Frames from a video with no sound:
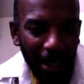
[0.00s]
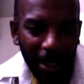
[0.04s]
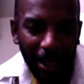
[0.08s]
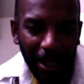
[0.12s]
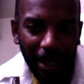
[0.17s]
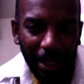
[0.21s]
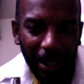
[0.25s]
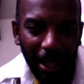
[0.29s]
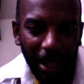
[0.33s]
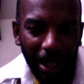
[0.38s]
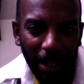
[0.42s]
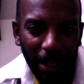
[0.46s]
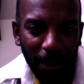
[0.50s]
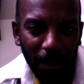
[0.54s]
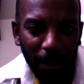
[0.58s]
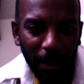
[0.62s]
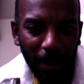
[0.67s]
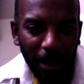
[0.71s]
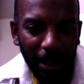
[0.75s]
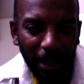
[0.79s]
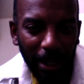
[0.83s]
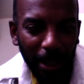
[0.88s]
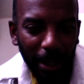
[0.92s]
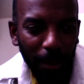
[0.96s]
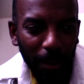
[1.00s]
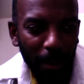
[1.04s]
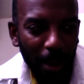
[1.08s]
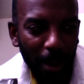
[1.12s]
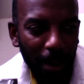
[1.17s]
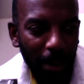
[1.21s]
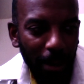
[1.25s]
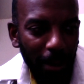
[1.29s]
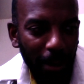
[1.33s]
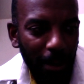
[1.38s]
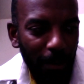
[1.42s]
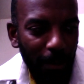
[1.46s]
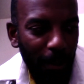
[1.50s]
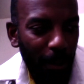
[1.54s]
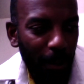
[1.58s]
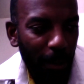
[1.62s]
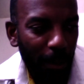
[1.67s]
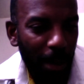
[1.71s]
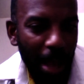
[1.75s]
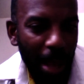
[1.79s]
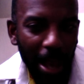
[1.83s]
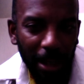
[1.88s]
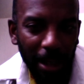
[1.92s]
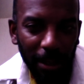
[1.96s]
can't do anything about it. It won't
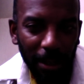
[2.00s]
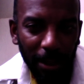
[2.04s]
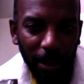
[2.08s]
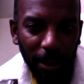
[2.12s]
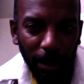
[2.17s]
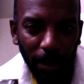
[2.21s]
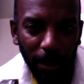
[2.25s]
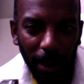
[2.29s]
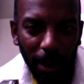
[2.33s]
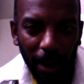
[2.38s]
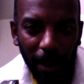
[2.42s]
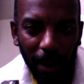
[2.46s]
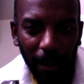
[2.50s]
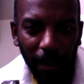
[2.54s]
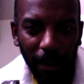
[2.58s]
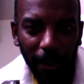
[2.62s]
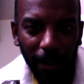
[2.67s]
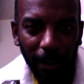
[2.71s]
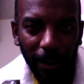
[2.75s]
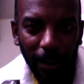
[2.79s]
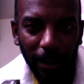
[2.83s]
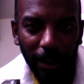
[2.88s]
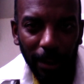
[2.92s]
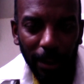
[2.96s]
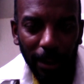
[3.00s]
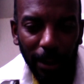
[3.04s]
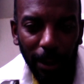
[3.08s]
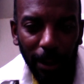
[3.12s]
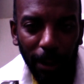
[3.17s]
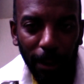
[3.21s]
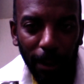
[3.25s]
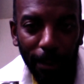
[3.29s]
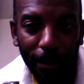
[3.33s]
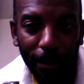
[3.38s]
last too long. So,